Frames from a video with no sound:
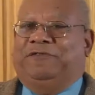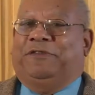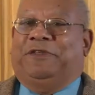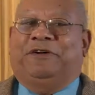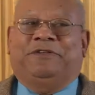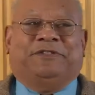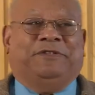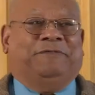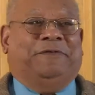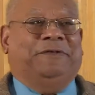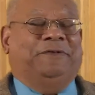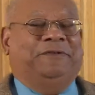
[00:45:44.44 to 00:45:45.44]
for those of
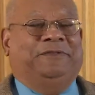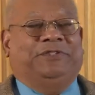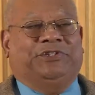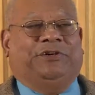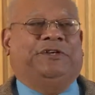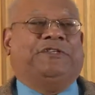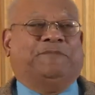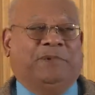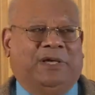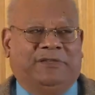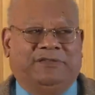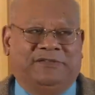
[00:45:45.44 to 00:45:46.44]
you, Joyce
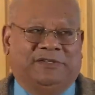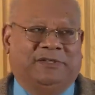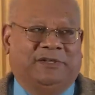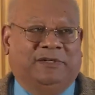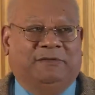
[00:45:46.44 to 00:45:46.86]
Spence